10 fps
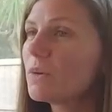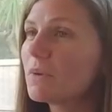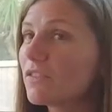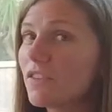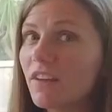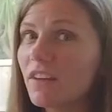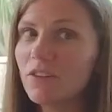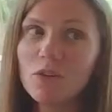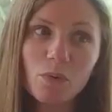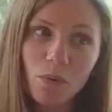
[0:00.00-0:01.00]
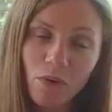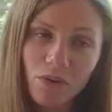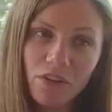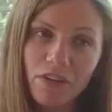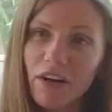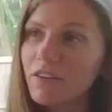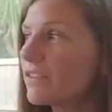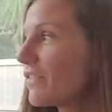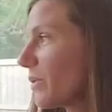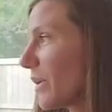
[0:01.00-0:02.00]
2 minutes that you were wandering around
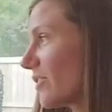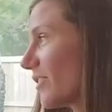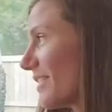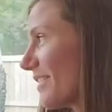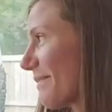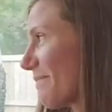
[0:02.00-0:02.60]
looking for the questions.